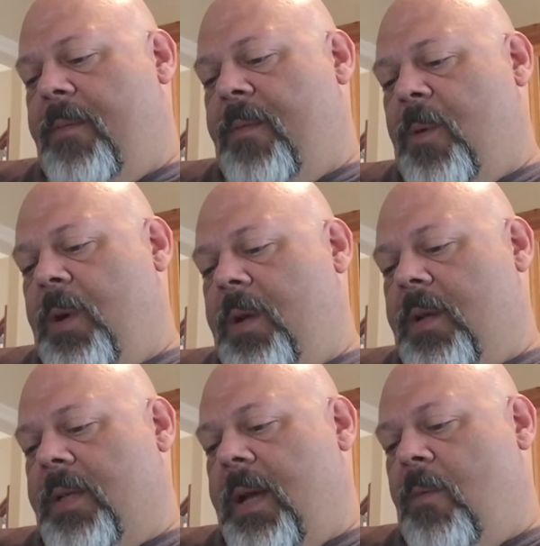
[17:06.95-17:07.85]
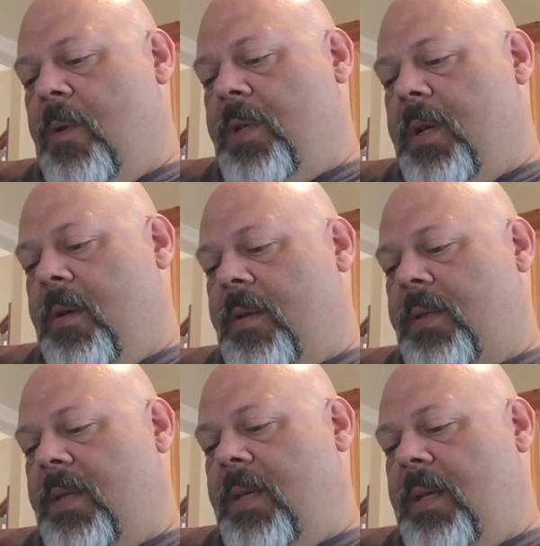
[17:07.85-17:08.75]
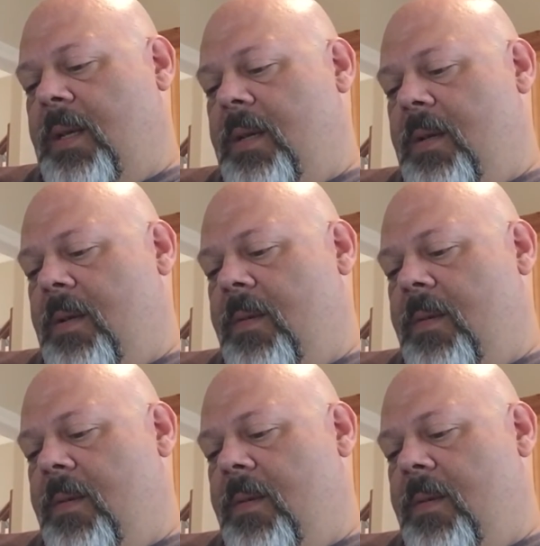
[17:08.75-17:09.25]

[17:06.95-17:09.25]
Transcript: for you because I want y'all to see